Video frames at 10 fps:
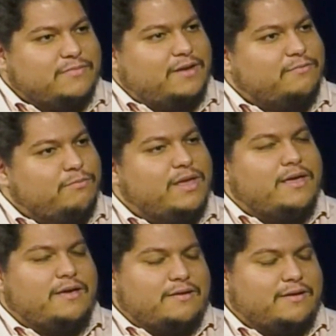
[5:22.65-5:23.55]
and
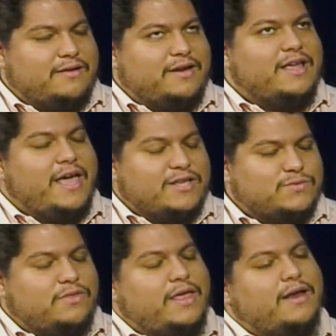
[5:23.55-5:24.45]
be and
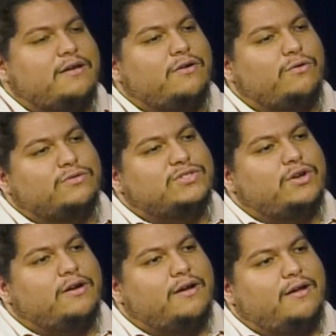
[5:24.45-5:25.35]
engage with that
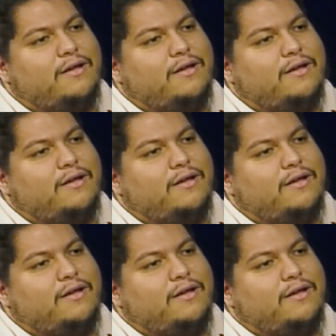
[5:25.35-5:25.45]
culture.